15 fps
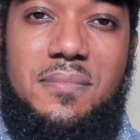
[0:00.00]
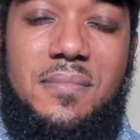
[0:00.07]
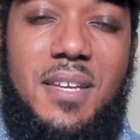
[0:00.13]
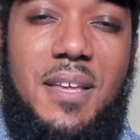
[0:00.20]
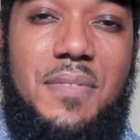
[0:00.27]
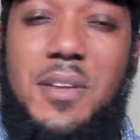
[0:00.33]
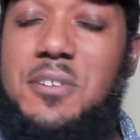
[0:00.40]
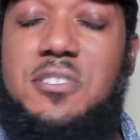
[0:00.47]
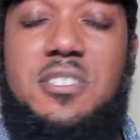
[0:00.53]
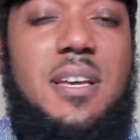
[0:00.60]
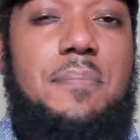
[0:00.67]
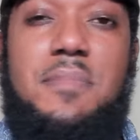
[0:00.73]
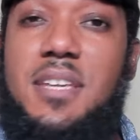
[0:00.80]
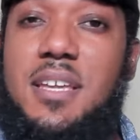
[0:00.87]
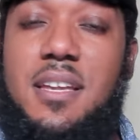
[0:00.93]
there's
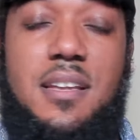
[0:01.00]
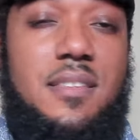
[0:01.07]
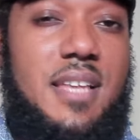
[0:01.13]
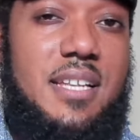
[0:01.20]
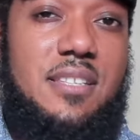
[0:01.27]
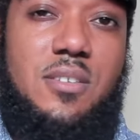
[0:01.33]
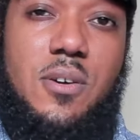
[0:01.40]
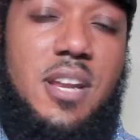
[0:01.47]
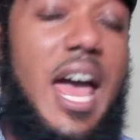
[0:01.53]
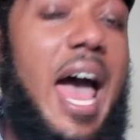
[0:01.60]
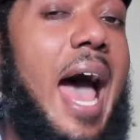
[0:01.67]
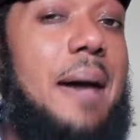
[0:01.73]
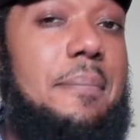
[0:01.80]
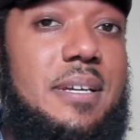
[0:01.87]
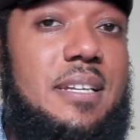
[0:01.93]
something that's going to
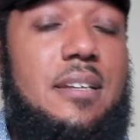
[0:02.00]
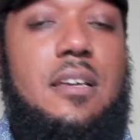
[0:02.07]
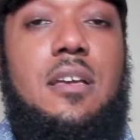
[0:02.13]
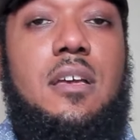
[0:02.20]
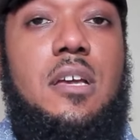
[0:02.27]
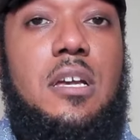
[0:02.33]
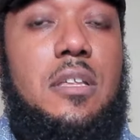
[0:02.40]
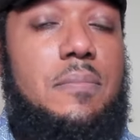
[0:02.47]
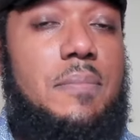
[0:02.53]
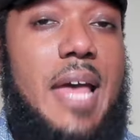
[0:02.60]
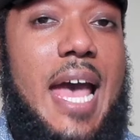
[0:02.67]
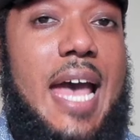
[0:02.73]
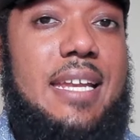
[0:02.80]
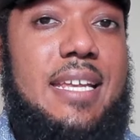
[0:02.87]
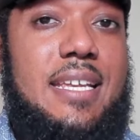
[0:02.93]
happen
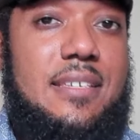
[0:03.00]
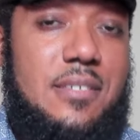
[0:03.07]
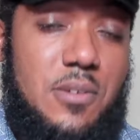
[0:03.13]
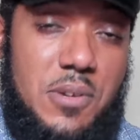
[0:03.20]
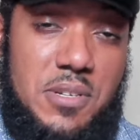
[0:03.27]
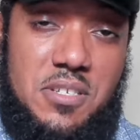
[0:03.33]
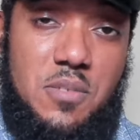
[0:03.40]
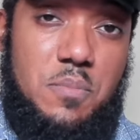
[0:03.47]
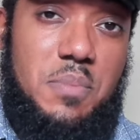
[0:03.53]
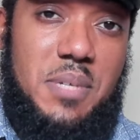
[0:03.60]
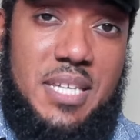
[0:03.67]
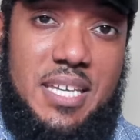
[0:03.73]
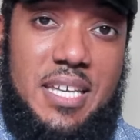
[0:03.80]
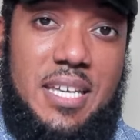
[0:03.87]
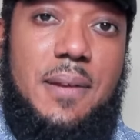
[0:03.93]
that is going to
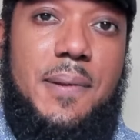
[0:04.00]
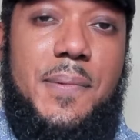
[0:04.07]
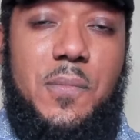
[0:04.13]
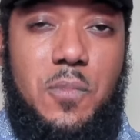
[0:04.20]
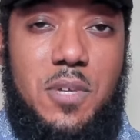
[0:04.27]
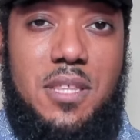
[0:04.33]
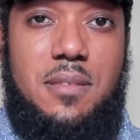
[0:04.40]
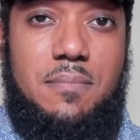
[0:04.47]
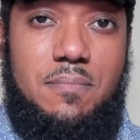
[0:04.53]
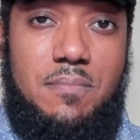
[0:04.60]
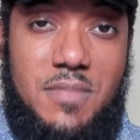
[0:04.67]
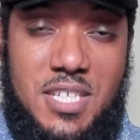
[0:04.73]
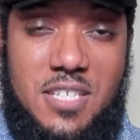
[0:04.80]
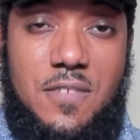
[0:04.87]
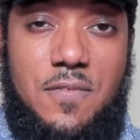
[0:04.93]
be with
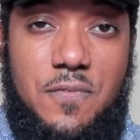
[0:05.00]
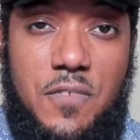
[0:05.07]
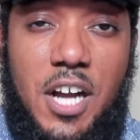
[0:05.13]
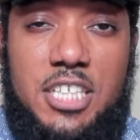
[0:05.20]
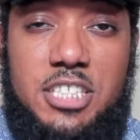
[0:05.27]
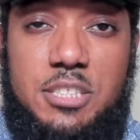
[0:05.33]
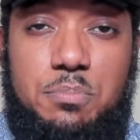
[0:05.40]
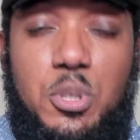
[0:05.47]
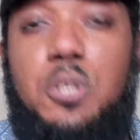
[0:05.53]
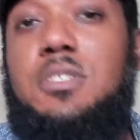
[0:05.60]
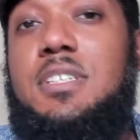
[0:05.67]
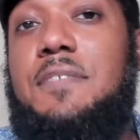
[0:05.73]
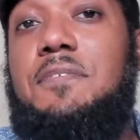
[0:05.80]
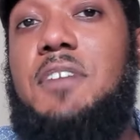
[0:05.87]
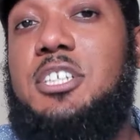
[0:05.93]
this
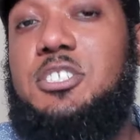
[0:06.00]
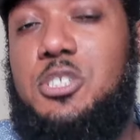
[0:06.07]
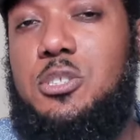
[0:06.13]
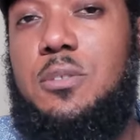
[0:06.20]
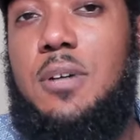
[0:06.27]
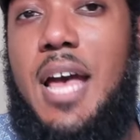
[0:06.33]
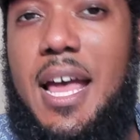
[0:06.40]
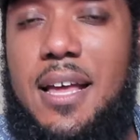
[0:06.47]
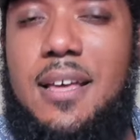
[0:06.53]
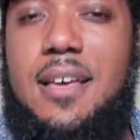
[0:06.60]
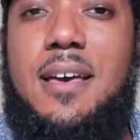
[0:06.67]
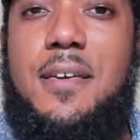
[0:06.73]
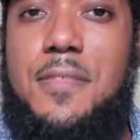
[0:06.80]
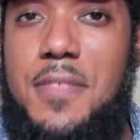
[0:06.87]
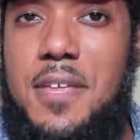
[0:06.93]
purely functional
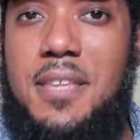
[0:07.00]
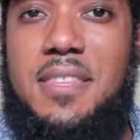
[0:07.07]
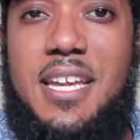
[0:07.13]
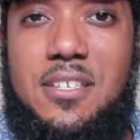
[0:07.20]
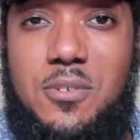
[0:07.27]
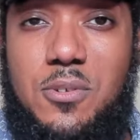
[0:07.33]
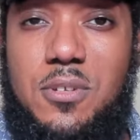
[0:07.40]
thing that's going to